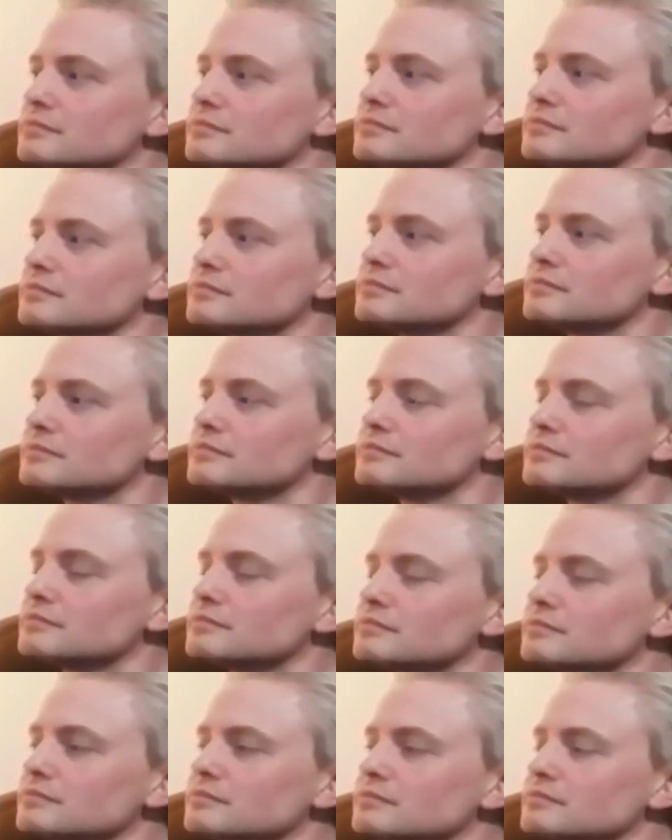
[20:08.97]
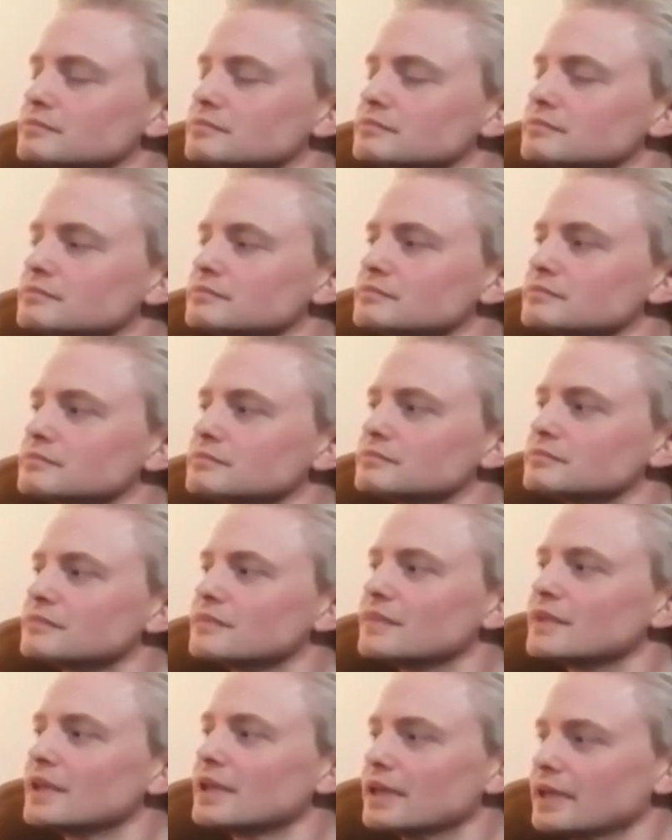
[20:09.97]

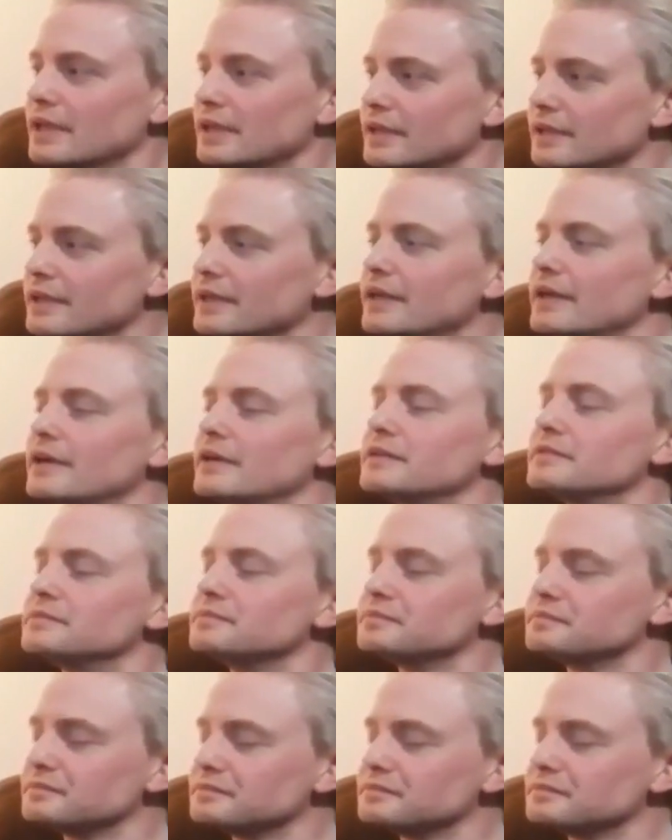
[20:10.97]
(not speaking)